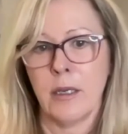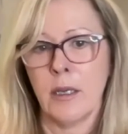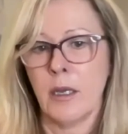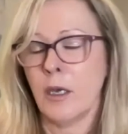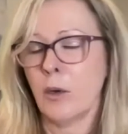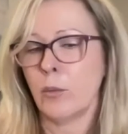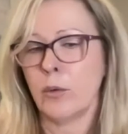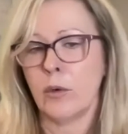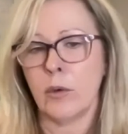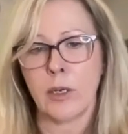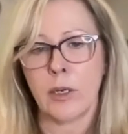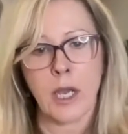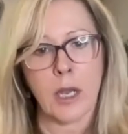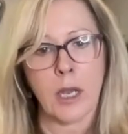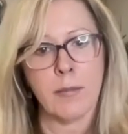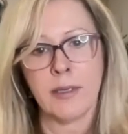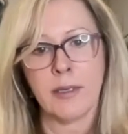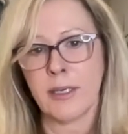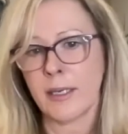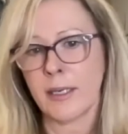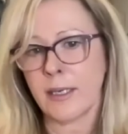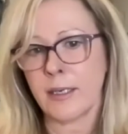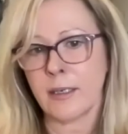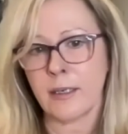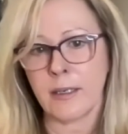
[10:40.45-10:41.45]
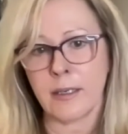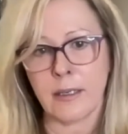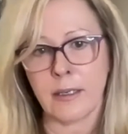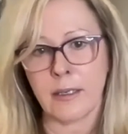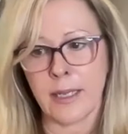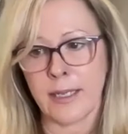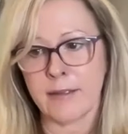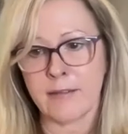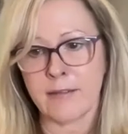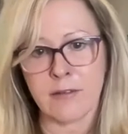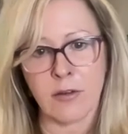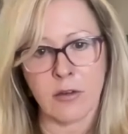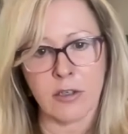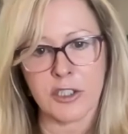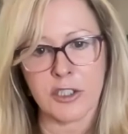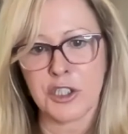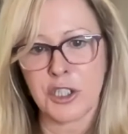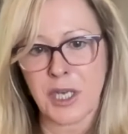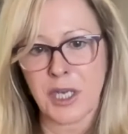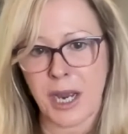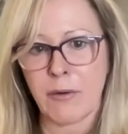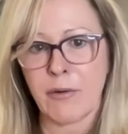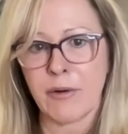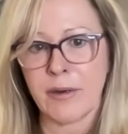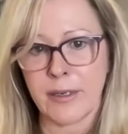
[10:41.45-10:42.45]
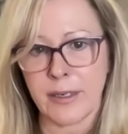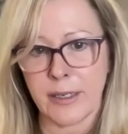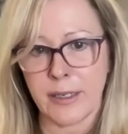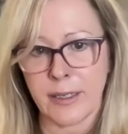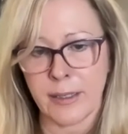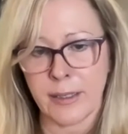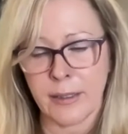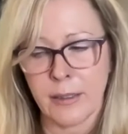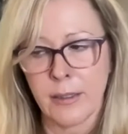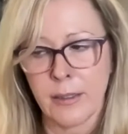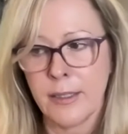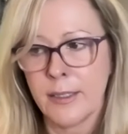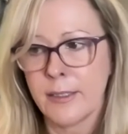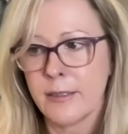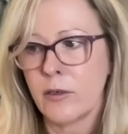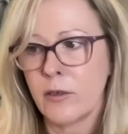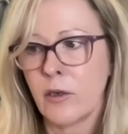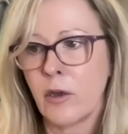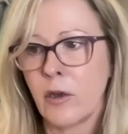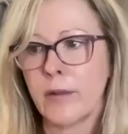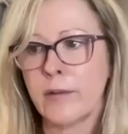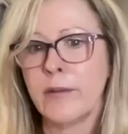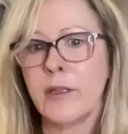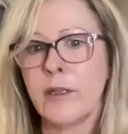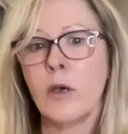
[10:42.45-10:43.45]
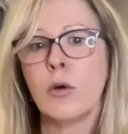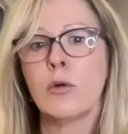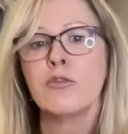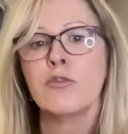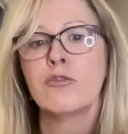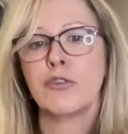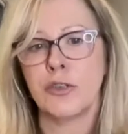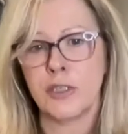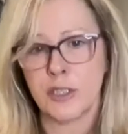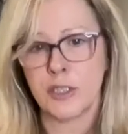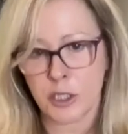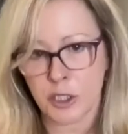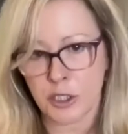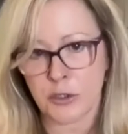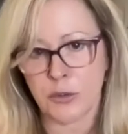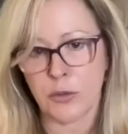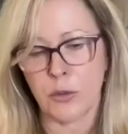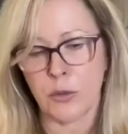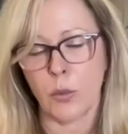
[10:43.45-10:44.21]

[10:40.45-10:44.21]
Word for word: We're not coming in, and it's not charity, not in the old traditional